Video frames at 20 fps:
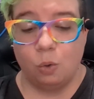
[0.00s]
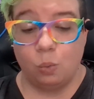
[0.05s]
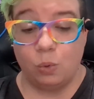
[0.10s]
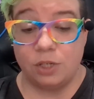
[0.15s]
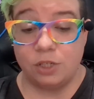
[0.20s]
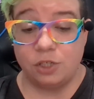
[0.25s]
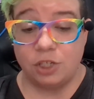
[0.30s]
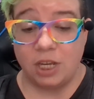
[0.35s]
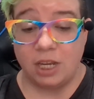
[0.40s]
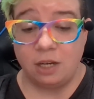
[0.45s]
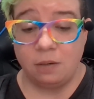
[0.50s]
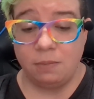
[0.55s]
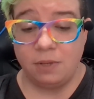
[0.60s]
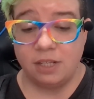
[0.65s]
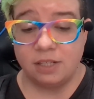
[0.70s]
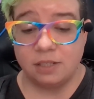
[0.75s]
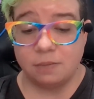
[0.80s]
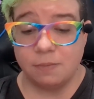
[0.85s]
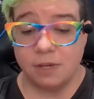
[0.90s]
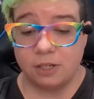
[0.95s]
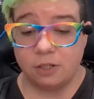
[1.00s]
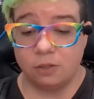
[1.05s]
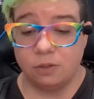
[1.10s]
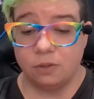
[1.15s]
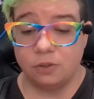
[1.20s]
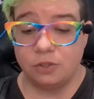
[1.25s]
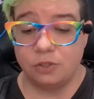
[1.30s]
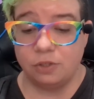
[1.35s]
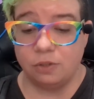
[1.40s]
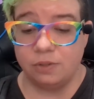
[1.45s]
When Jane meets
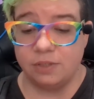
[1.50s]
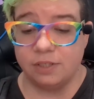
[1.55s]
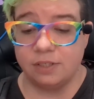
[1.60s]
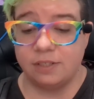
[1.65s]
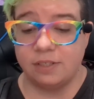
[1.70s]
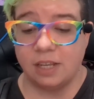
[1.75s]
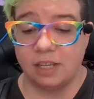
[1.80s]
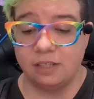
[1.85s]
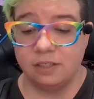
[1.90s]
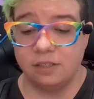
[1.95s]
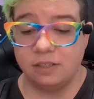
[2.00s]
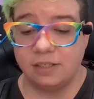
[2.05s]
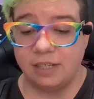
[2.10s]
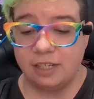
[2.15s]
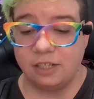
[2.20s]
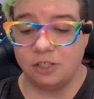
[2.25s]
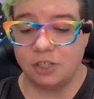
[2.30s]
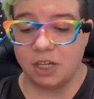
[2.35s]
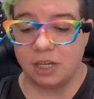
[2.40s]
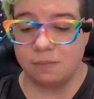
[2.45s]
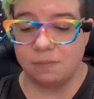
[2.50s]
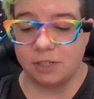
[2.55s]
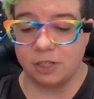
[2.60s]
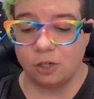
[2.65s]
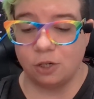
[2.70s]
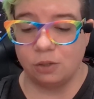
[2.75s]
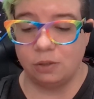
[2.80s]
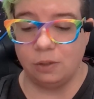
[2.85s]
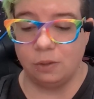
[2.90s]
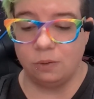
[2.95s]
medical student Sutton St. James
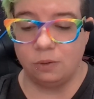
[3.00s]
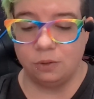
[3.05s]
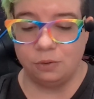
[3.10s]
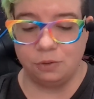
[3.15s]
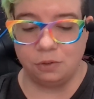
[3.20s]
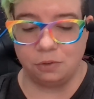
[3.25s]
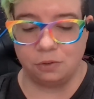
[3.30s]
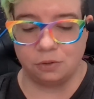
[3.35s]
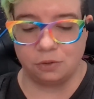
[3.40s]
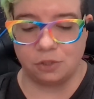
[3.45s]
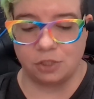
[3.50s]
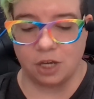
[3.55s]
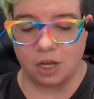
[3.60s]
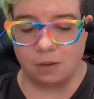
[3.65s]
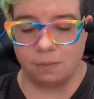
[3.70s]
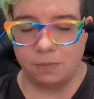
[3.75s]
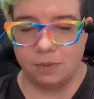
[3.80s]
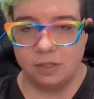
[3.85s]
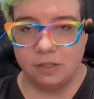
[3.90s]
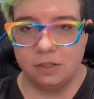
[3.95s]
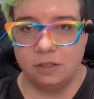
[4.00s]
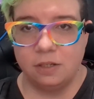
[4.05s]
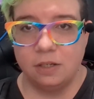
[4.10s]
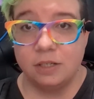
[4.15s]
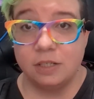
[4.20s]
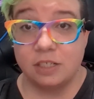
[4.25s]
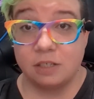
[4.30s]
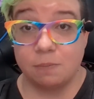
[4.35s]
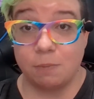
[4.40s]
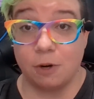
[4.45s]
at her local noodle shop,
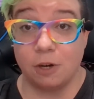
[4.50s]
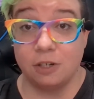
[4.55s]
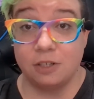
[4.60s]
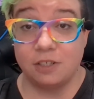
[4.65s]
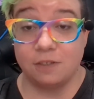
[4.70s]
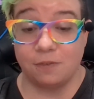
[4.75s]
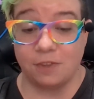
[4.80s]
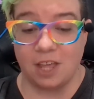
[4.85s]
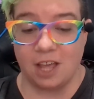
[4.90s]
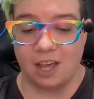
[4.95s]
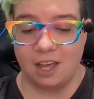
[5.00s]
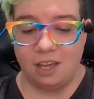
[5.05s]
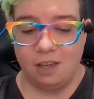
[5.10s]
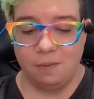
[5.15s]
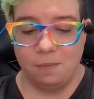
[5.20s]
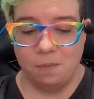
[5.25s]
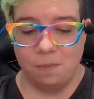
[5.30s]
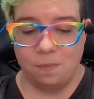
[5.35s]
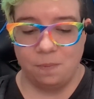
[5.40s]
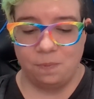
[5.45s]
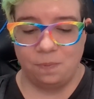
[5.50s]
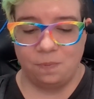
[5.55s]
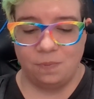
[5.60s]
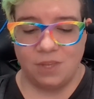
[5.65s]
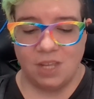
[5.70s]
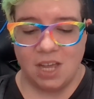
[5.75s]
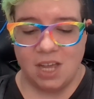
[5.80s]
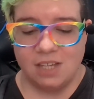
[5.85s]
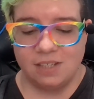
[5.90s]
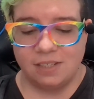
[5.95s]
sparks fly.
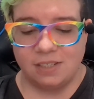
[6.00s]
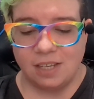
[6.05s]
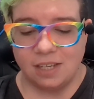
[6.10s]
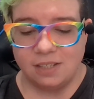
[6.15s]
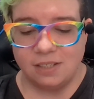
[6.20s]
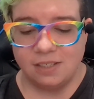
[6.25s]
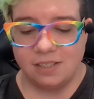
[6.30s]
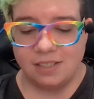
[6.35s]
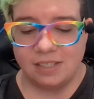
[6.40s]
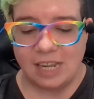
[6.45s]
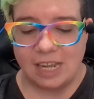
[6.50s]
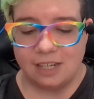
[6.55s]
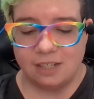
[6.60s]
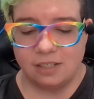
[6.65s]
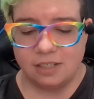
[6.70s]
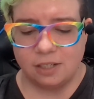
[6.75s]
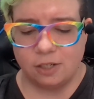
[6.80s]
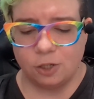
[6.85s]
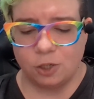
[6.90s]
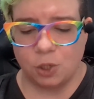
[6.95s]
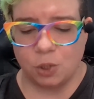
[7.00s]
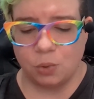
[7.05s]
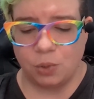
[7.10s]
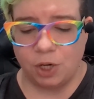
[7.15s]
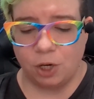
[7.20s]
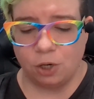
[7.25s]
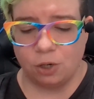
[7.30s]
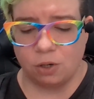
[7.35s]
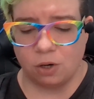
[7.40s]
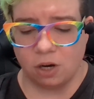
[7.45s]
Sutton stands at a
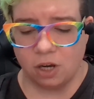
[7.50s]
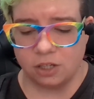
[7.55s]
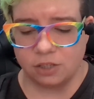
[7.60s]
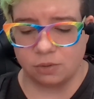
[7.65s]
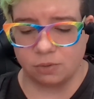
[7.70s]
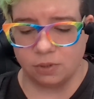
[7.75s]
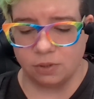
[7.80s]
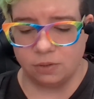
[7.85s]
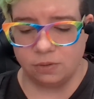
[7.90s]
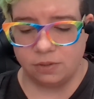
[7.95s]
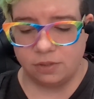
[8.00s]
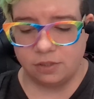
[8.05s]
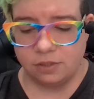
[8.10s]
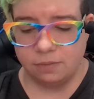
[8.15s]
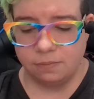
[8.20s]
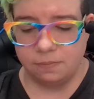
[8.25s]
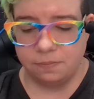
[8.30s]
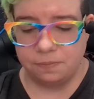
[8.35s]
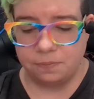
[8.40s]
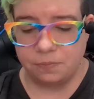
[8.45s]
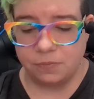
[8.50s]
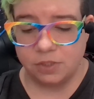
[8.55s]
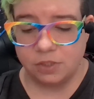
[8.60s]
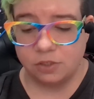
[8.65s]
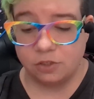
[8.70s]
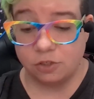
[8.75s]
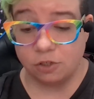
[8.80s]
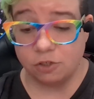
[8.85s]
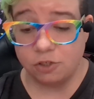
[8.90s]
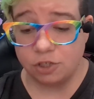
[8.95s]
career crossroads:
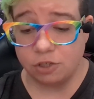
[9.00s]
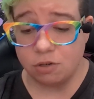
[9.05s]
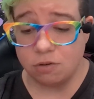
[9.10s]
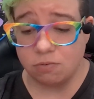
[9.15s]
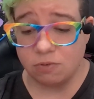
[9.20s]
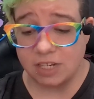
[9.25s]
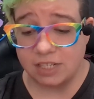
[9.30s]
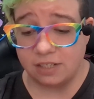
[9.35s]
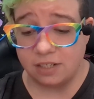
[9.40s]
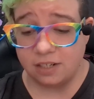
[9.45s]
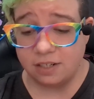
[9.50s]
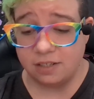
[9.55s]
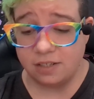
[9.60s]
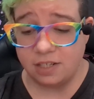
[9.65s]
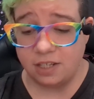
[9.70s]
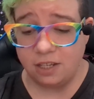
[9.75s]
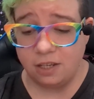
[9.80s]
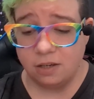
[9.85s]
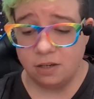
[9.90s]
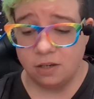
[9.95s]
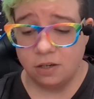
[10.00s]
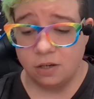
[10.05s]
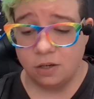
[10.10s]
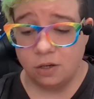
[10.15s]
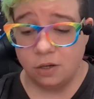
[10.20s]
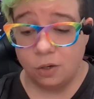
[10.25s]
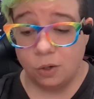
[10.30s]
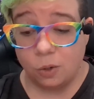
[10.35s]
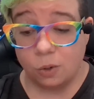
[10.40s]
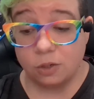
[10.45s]
surgical residency
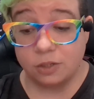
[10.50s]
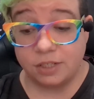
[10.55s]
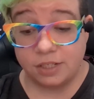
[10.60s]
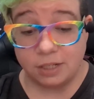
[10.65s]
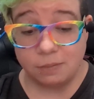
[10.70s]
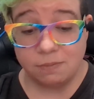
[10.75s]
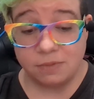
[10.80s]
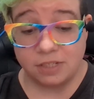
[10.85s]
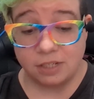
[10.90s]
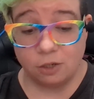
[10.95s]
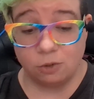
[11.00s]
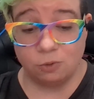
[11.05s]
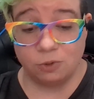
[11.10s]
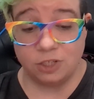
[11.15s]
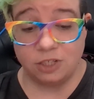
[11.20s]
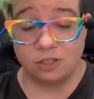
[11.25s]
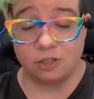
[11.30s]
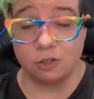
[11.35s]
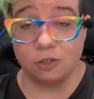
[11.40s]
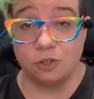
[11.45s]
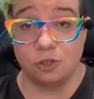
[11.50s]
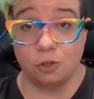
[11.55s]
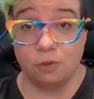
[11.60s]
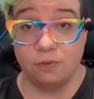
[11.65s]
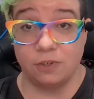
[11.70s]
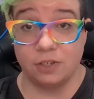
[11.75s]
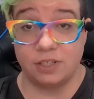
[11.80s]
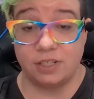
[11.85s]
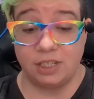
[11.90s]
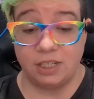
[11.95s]
or stem cell research
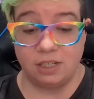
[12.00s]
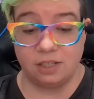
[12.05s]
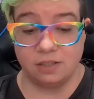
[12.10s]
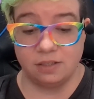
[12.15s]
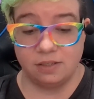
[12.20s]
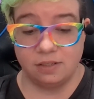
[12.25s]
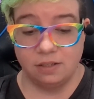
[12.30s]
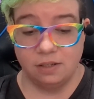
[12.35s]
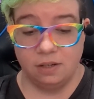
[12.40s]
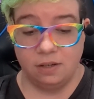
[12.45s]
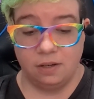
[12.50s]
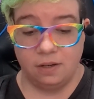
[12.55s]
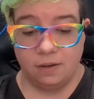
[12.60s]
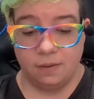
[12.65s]
overseas.